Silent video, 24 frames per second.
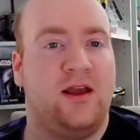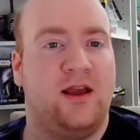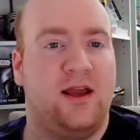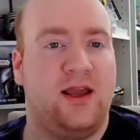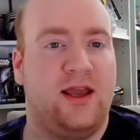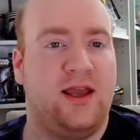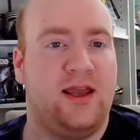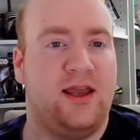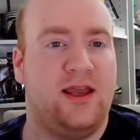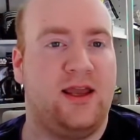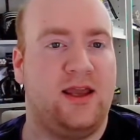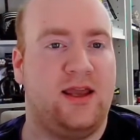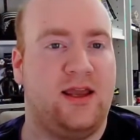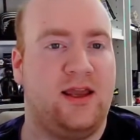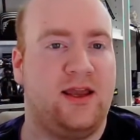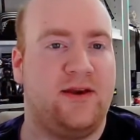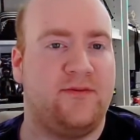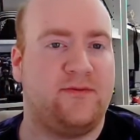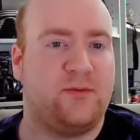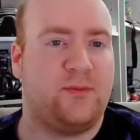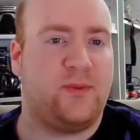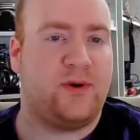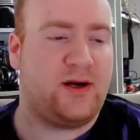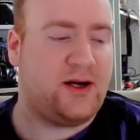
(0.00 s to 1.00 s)
Hey
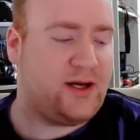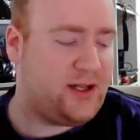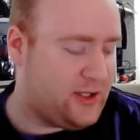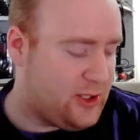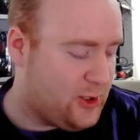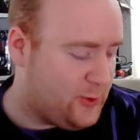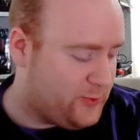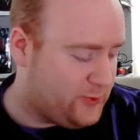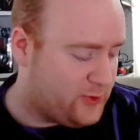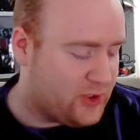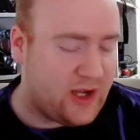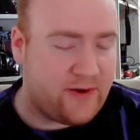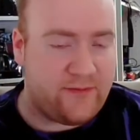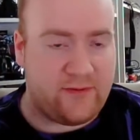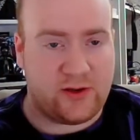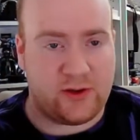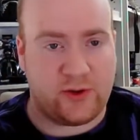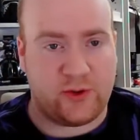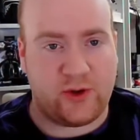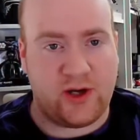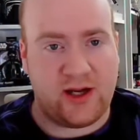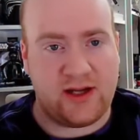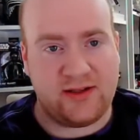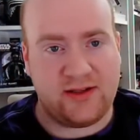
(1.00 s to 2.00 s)
everybody, I hope you're having a
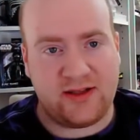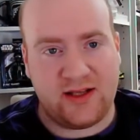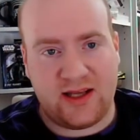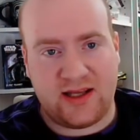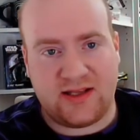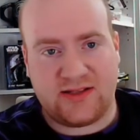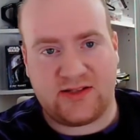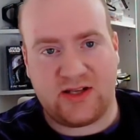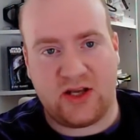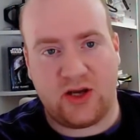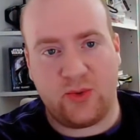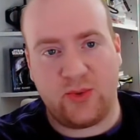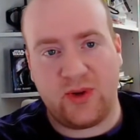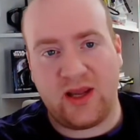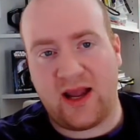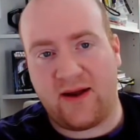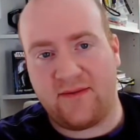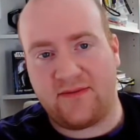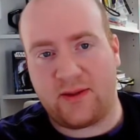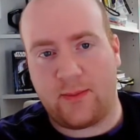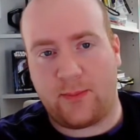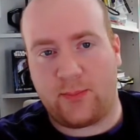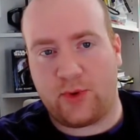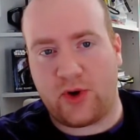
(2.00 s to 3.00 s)
great day. So we
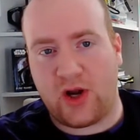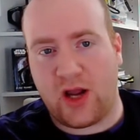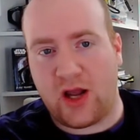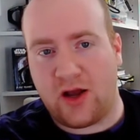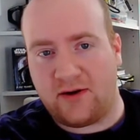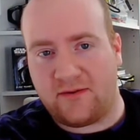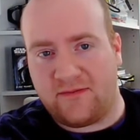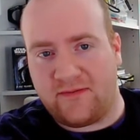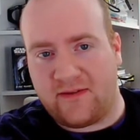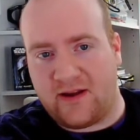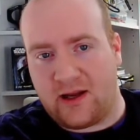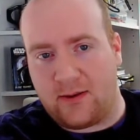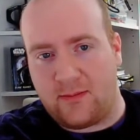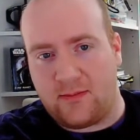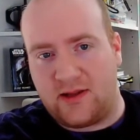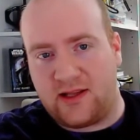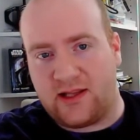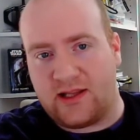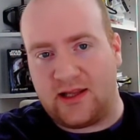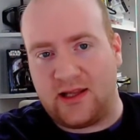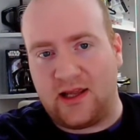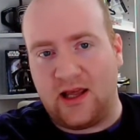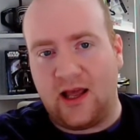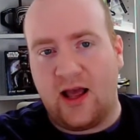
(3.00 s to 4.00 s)
have the Proud
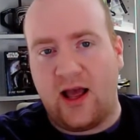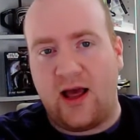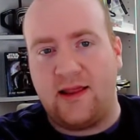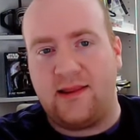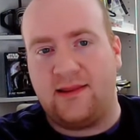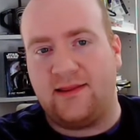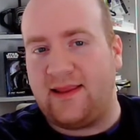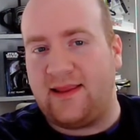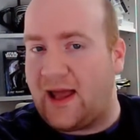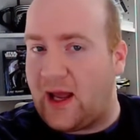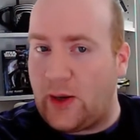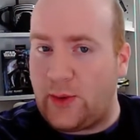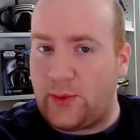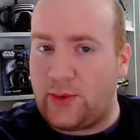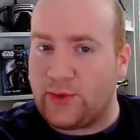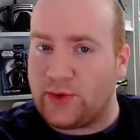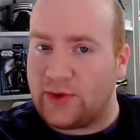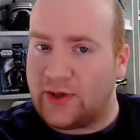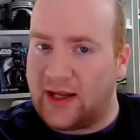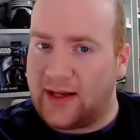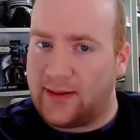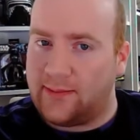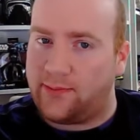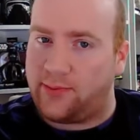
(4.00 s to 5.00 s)
Family,
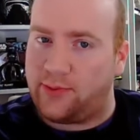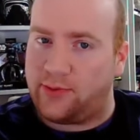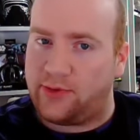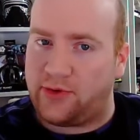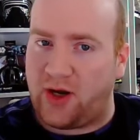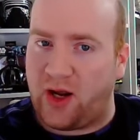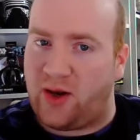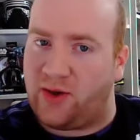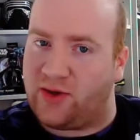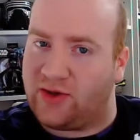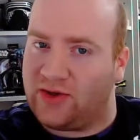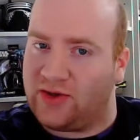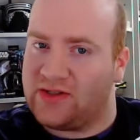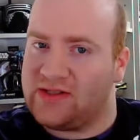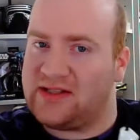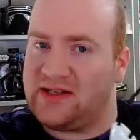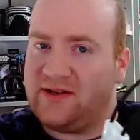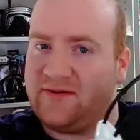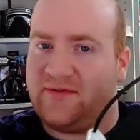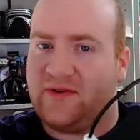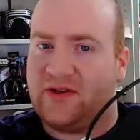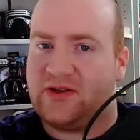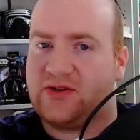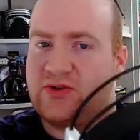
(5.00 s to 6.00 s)
Louder and Prouder,
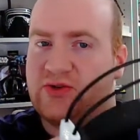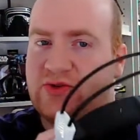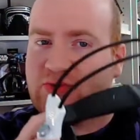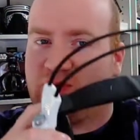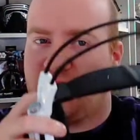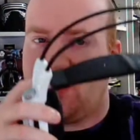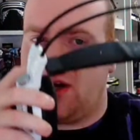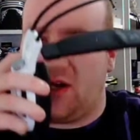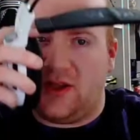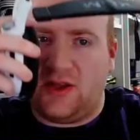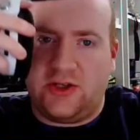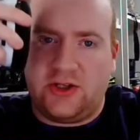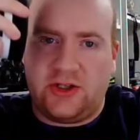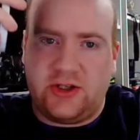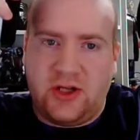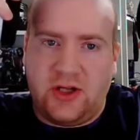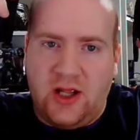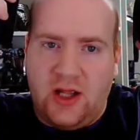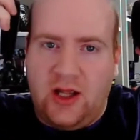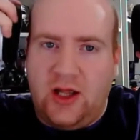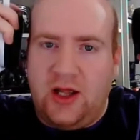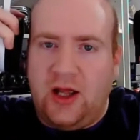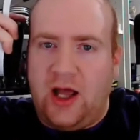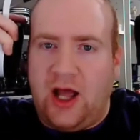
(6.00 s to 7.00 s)
the official trailer.
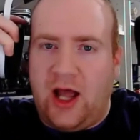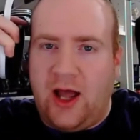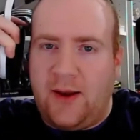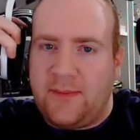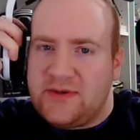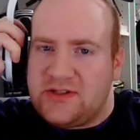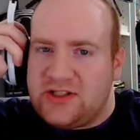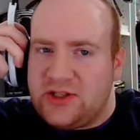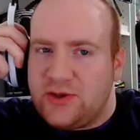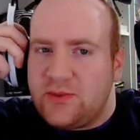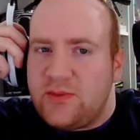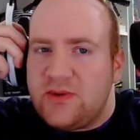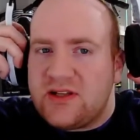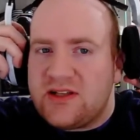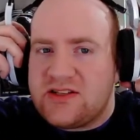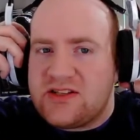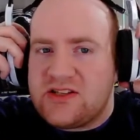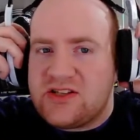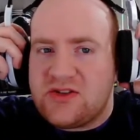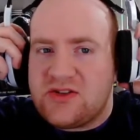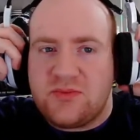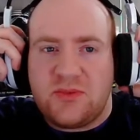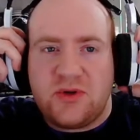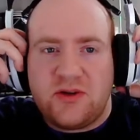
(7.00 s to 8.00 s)
I'm assuming this
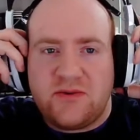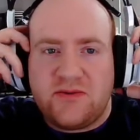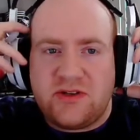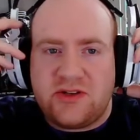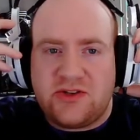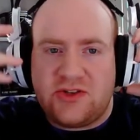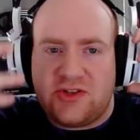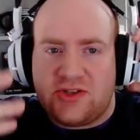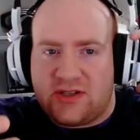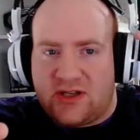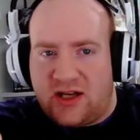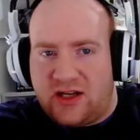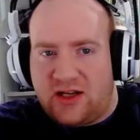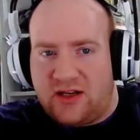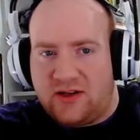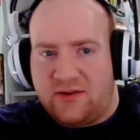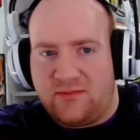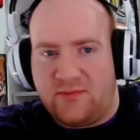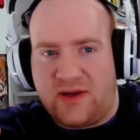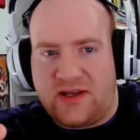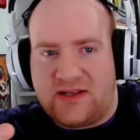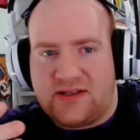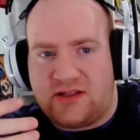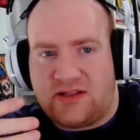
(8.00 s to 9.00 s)
is a movie, just kind
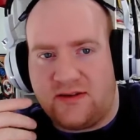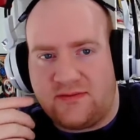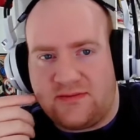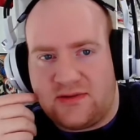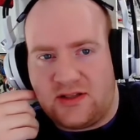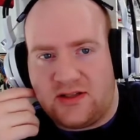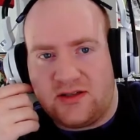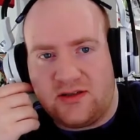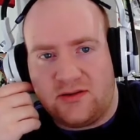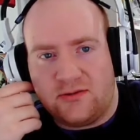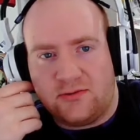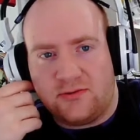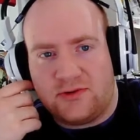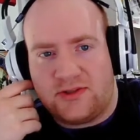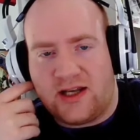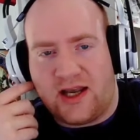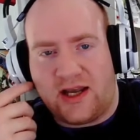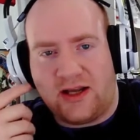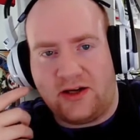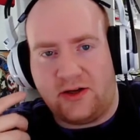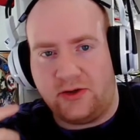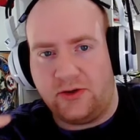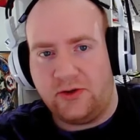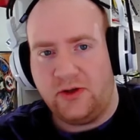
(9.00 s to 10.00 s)
of based off the
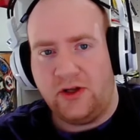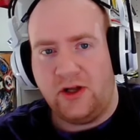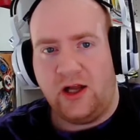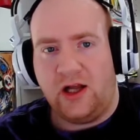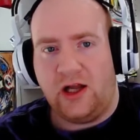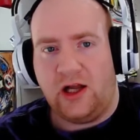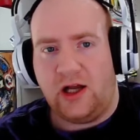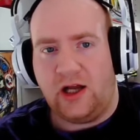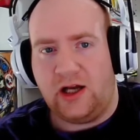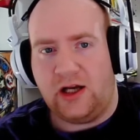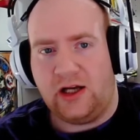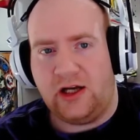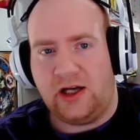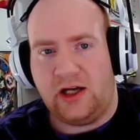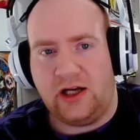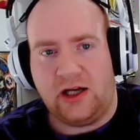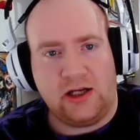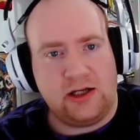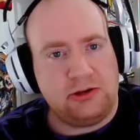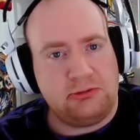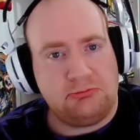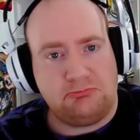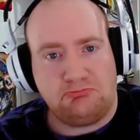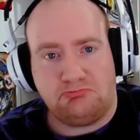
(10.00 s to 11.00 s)
title.
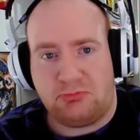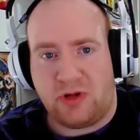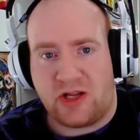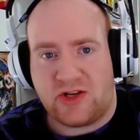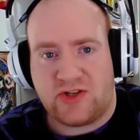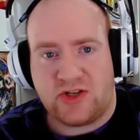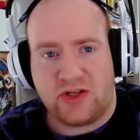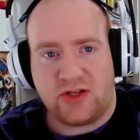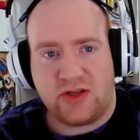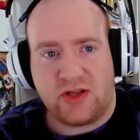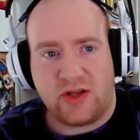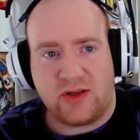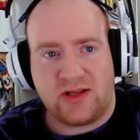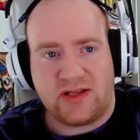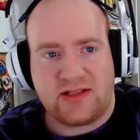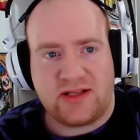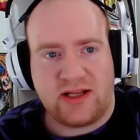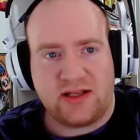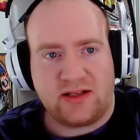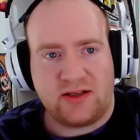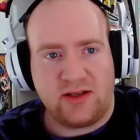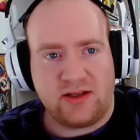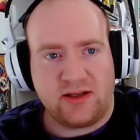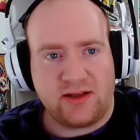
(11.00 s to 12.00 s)
Not sure though. Let's
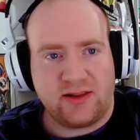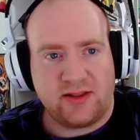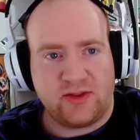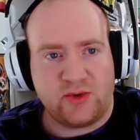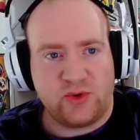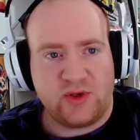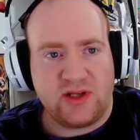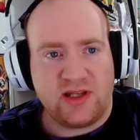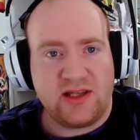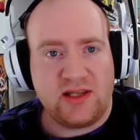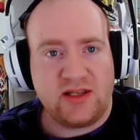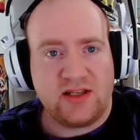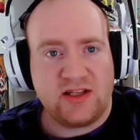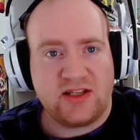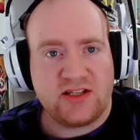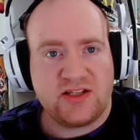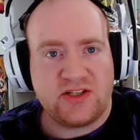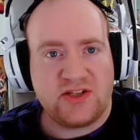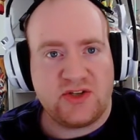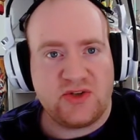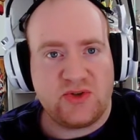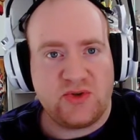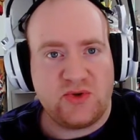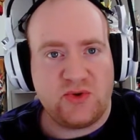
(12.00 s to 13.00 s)
take a look in 3,
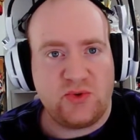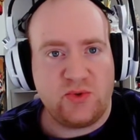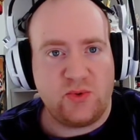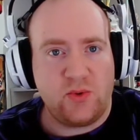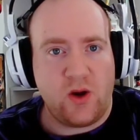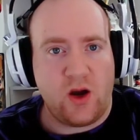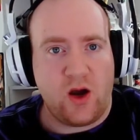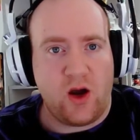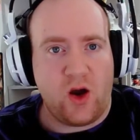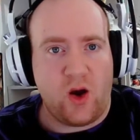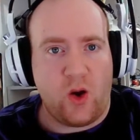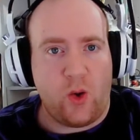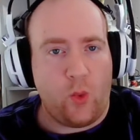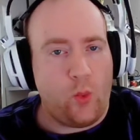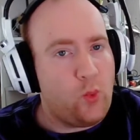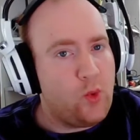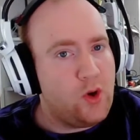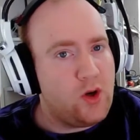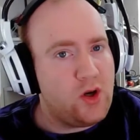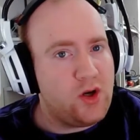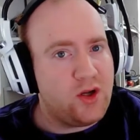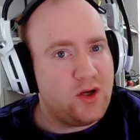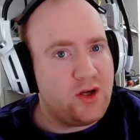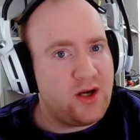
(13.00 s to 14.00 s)
2,
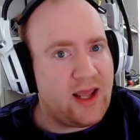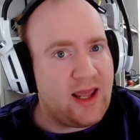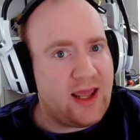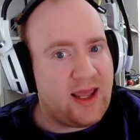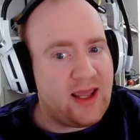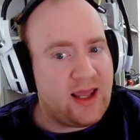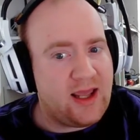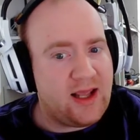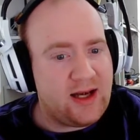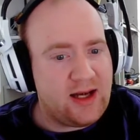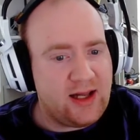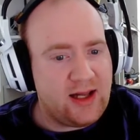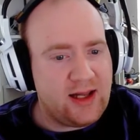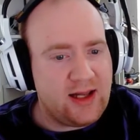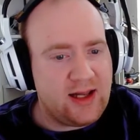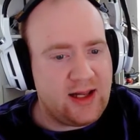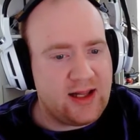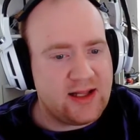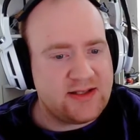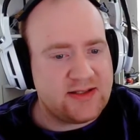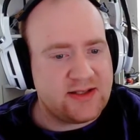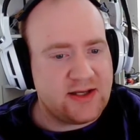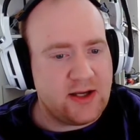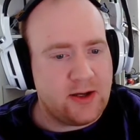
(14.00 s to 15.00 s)
1, and
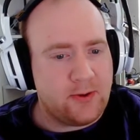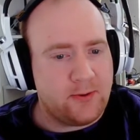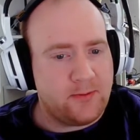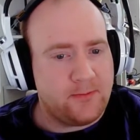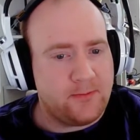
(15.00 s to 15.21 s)
let's go.